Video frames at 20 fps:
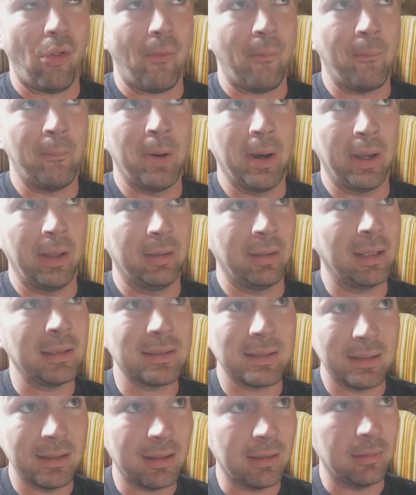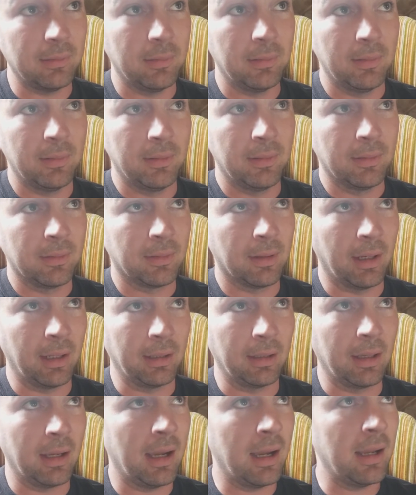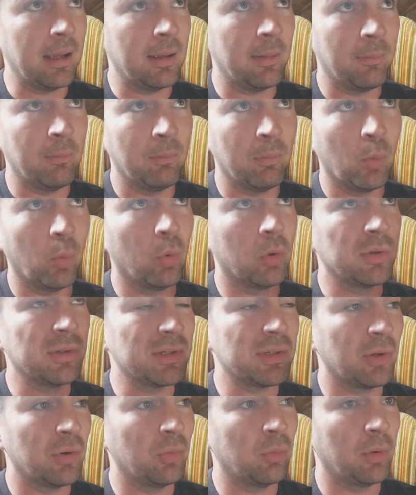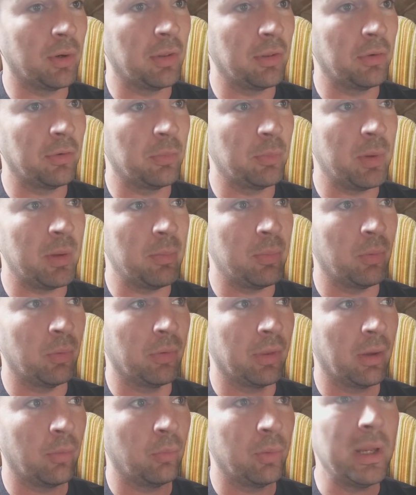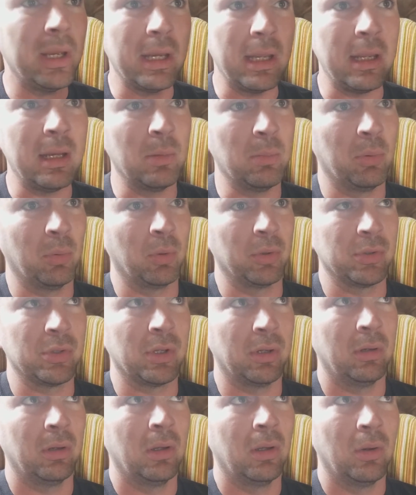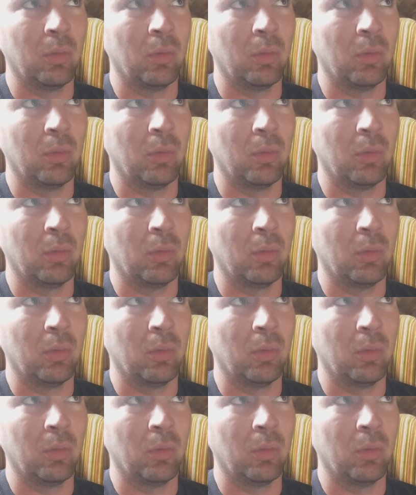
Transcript: but that's it. Like, I am more so one of those people that we need abortion.